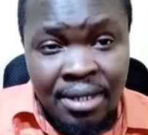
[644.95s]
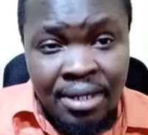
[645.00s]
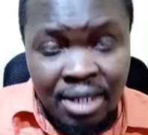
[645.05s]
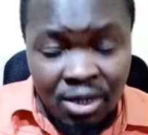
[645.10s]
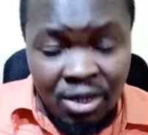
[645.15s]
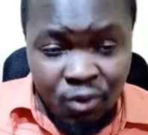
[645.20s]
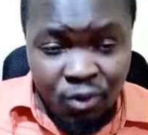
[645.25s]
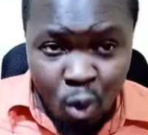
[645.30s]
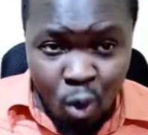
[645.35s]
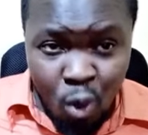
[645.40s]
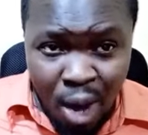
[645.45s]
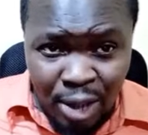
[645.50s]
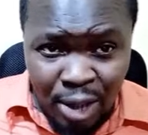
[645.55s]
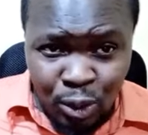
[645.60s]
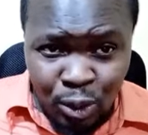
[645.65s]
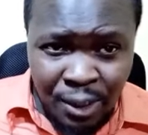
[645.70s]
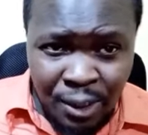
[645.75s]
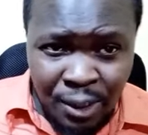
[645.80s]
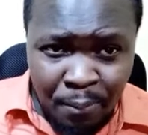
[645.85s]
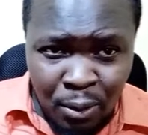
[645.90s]
If you want
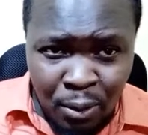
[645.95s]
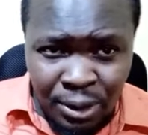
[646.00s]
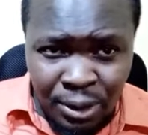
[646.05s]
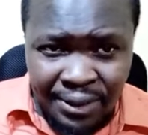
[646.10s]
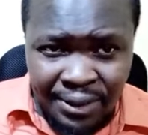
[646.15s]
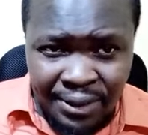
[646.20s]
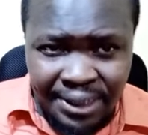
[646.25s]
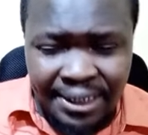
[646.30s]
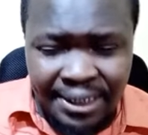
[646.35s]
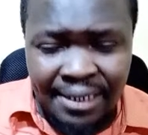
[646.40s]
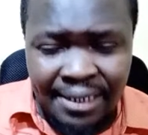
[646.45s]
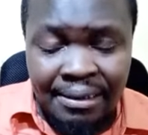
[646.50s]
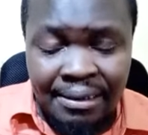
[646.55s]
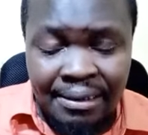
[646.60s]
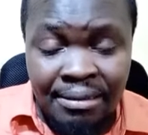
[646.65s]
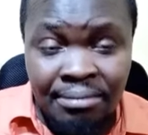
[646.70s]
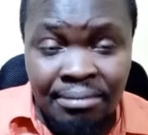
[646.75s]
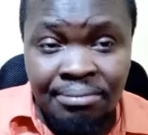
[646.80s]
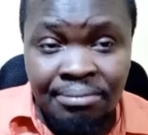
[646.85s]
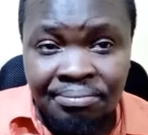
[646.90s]
to support our
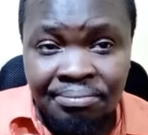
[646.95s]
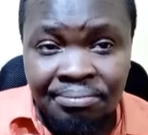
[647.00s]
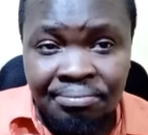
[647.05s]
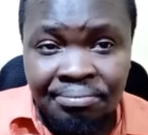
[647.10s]
channel,